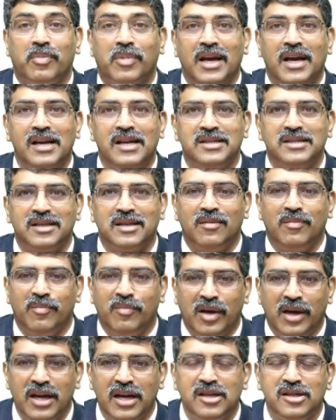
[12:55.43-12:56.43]
plays a
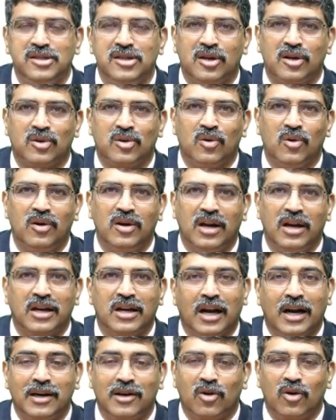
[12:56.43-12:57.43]
major role in
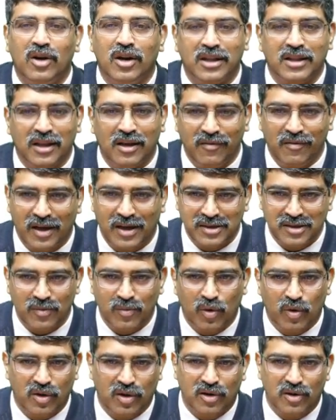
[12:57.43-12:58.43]
controlling the
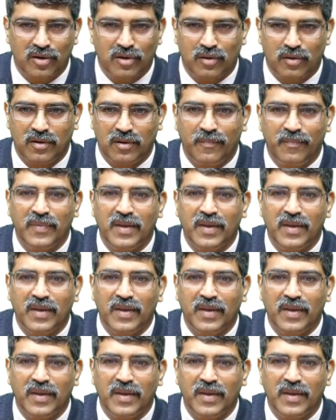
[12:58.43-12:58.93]
vasomotor tone.